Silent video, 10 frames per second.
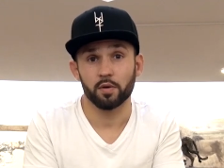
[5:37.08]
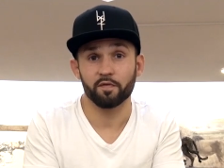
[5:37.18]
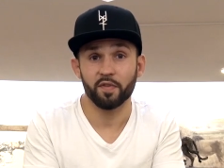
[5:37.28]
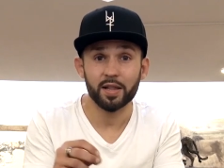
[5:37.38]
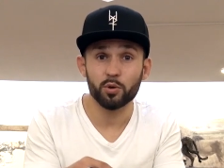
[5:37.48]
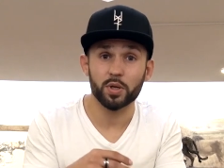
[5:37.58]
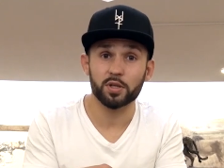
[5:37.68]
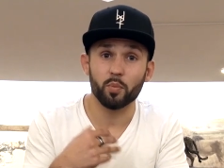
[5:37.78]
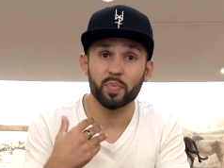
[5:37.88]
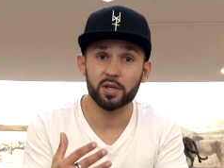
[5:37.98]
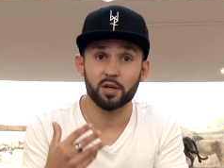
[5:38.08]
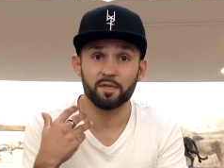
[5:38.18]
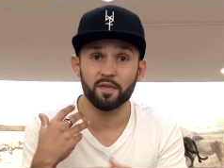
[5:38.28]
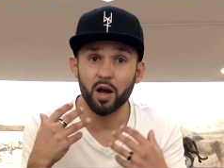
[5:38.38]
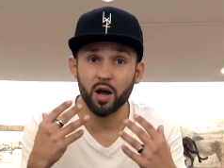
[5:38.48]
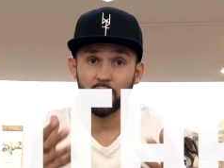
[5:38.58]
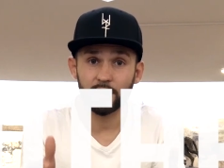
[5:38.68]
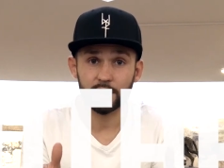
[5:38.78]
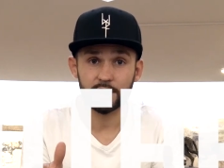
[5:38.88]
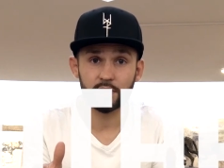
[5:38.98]
Valuing the opinion of
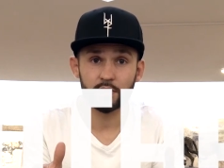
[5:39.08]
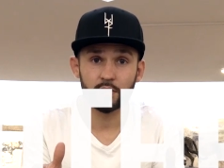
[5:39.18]
others